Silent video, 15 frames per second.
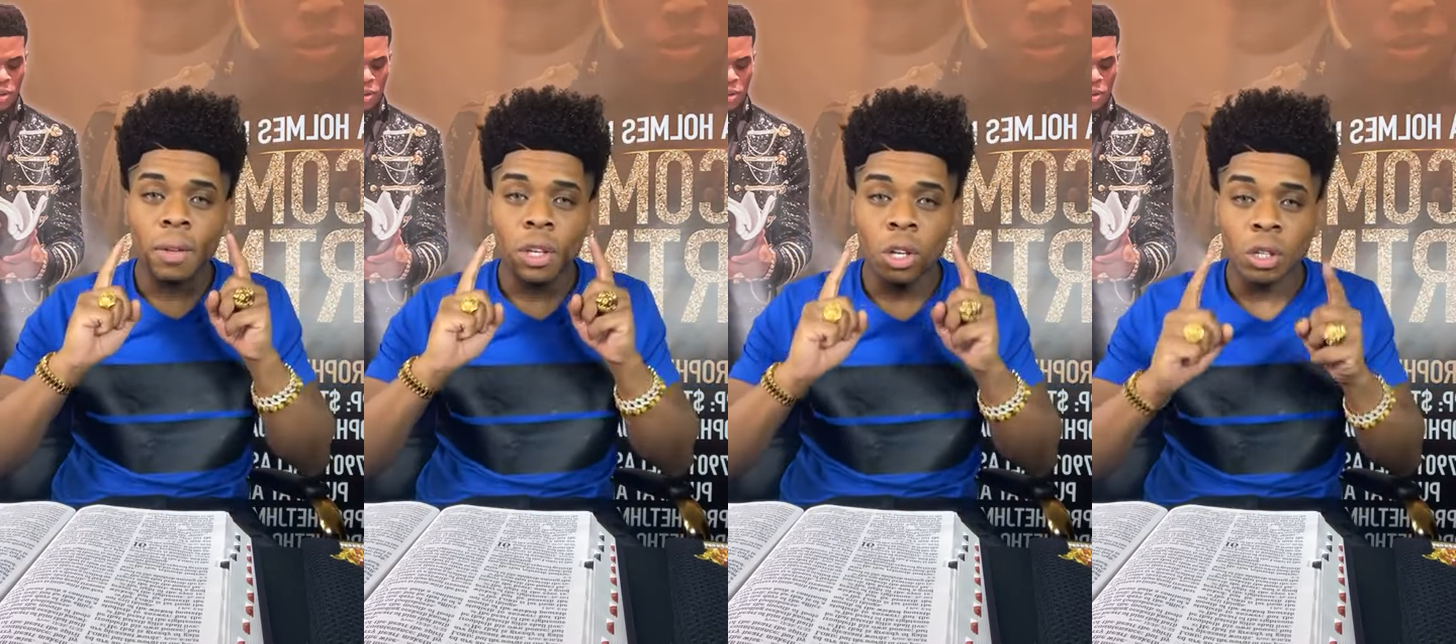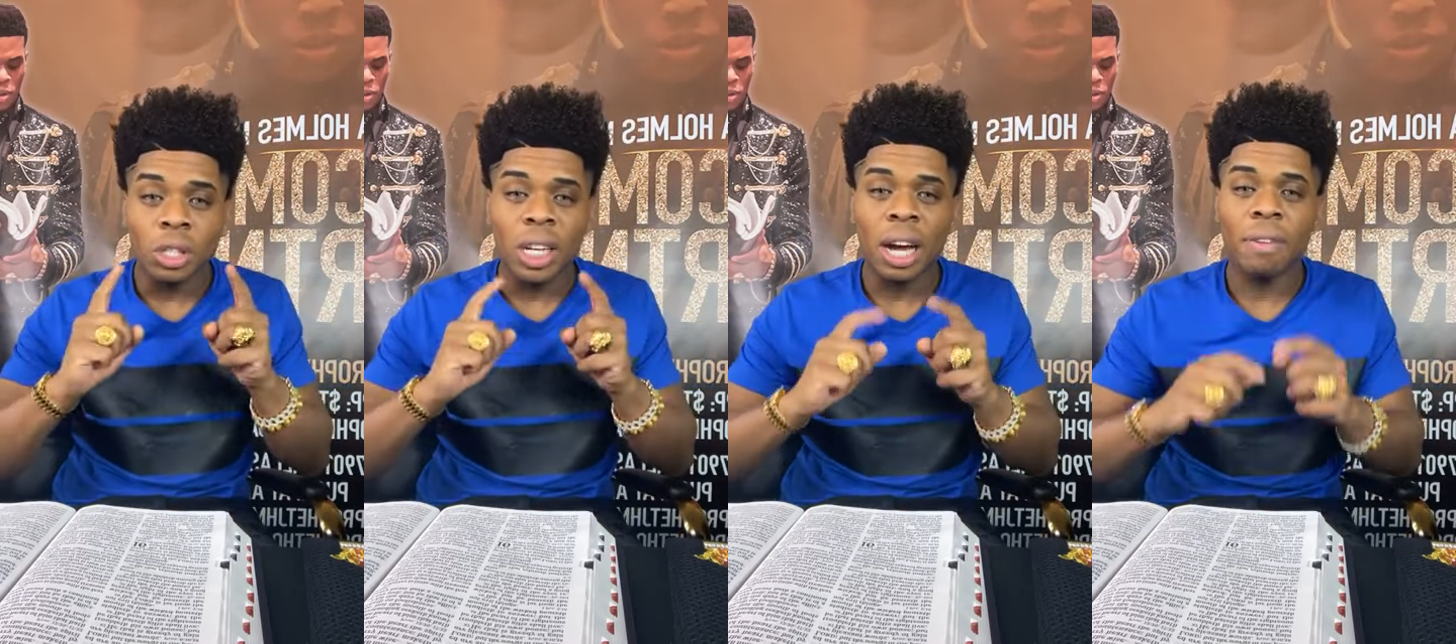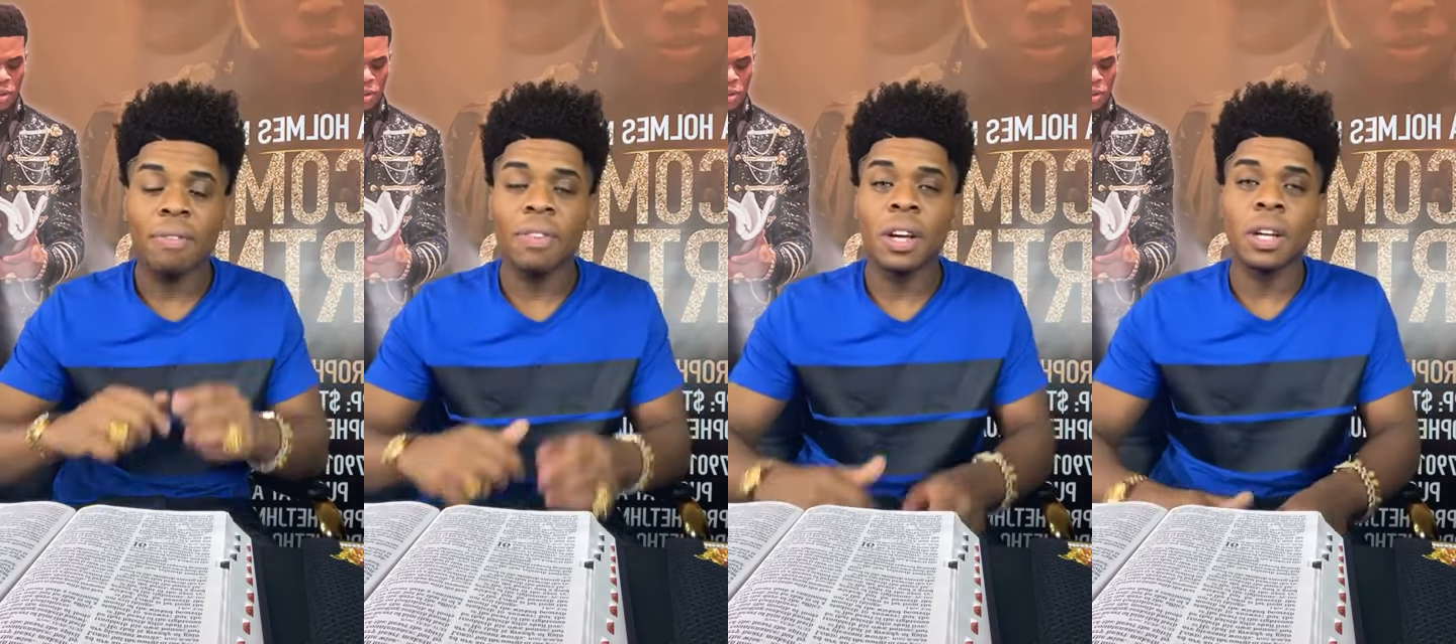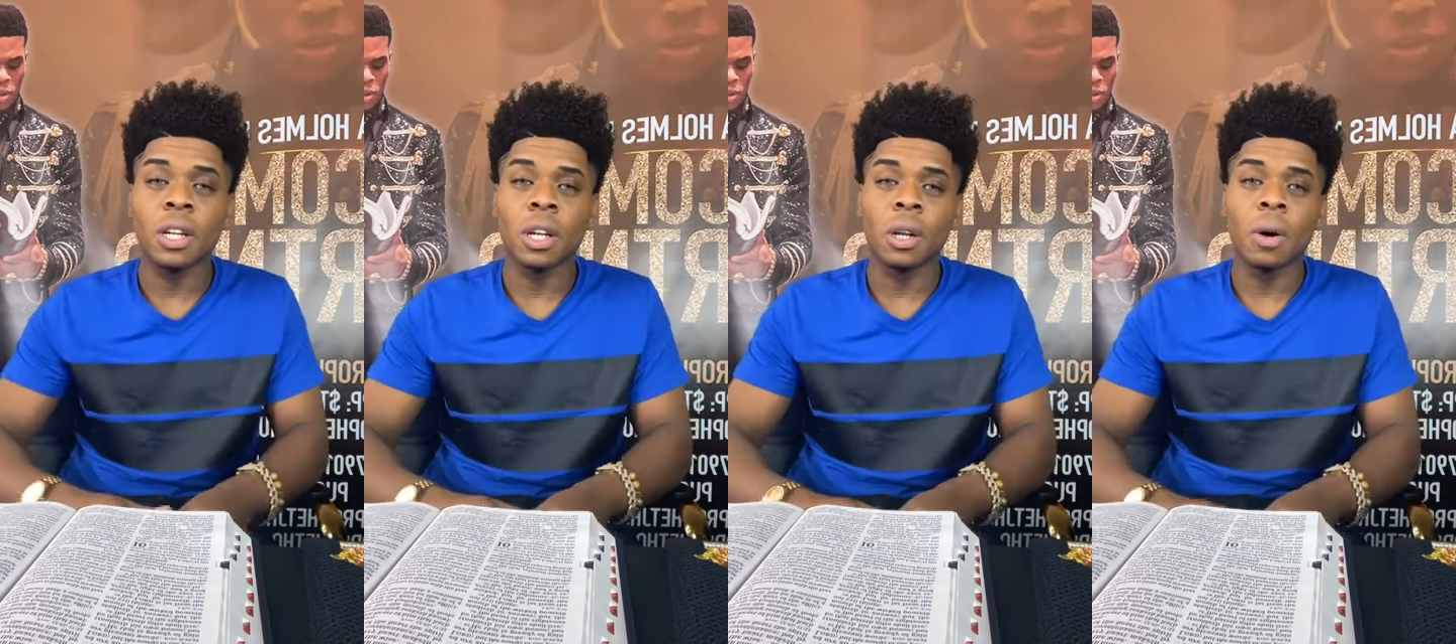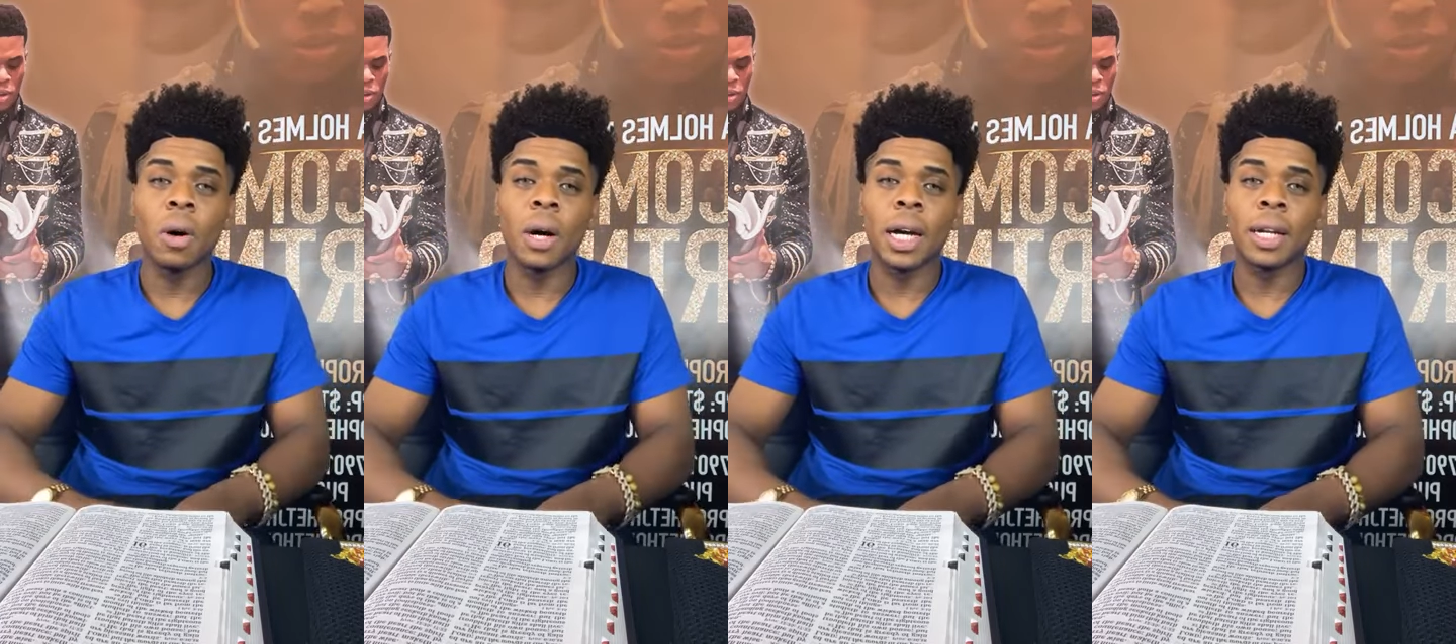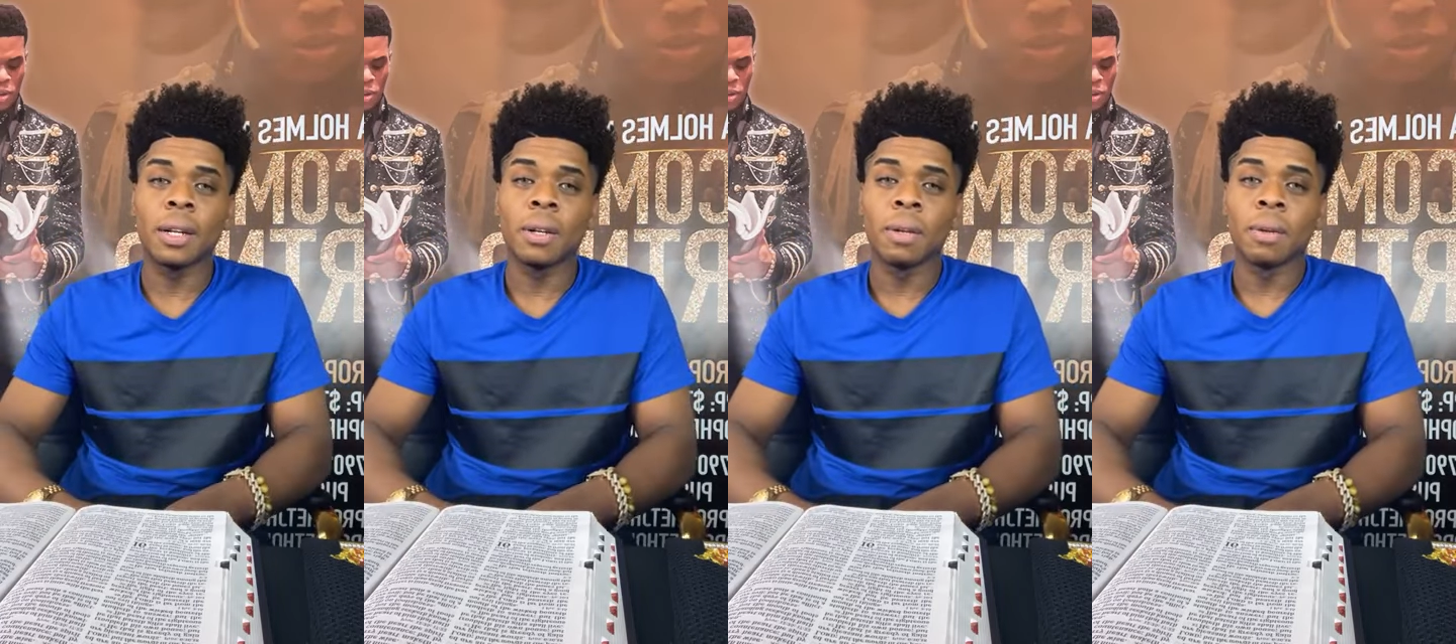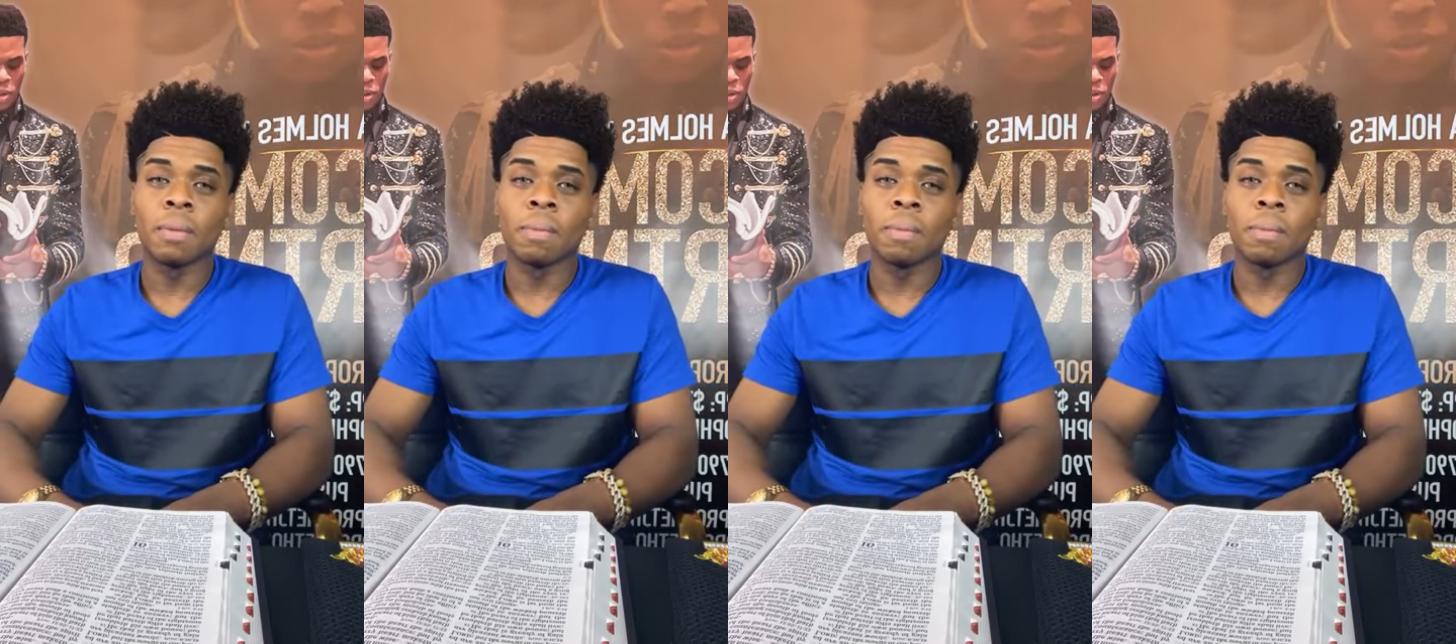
you shall fear the Lord.